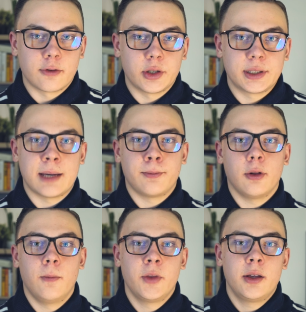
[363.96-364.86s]
for
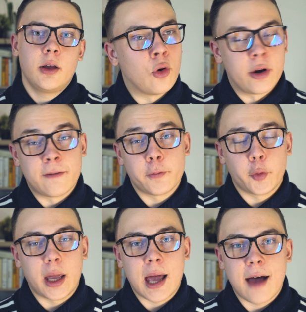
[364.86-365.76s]
example? Or if
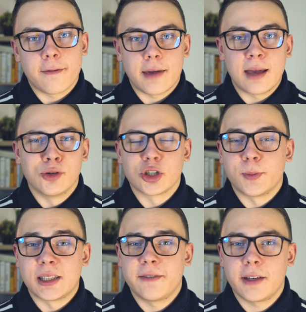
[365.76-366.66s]
we have a more
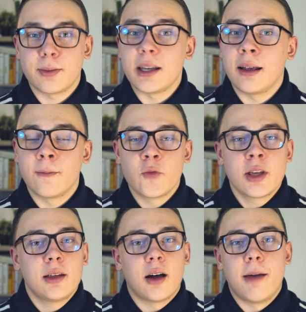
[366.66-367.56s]
specific meeting,
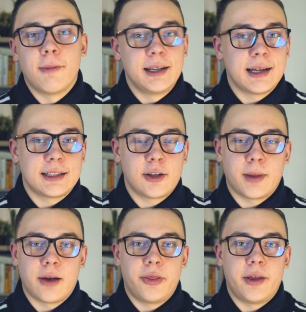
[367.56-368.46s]
I might ask
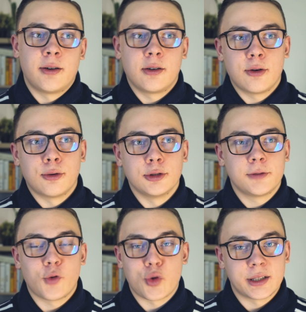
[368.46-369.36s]
about their goals
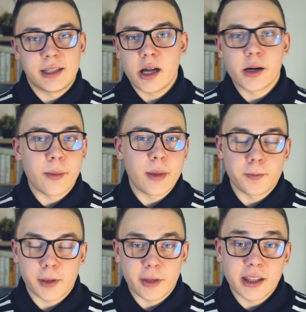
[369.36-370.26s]
for CRM
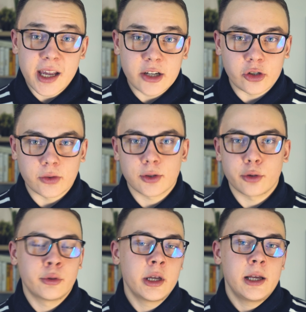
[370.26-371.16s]
implementation.
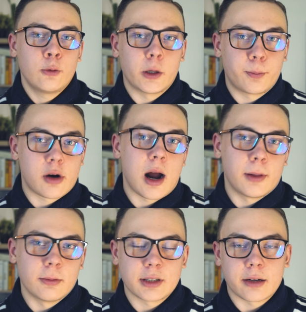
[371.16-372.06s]
So what
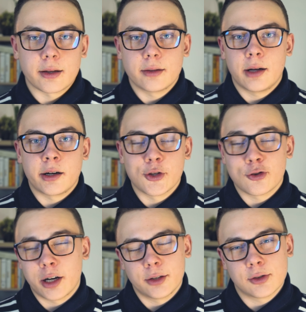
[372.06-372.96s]
problems are you
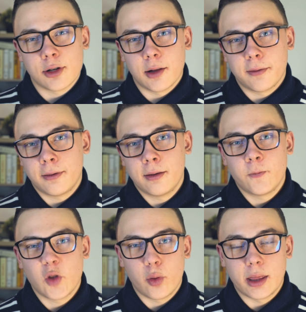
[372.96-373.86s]
trying to solve
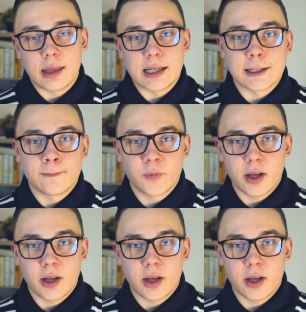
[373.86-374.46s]
with this